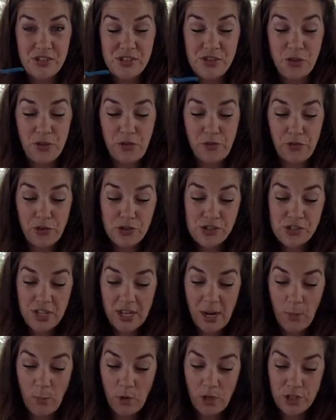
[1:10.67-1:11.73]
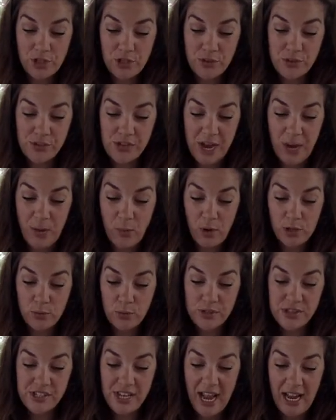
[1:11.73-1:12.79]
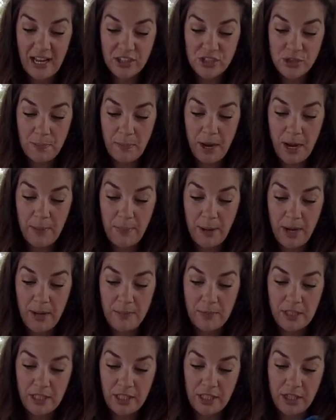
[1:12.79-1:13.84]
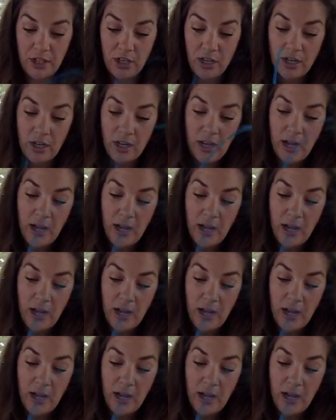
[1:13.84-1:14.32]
So the first thing I want to do is I want to attach my pipe cleaner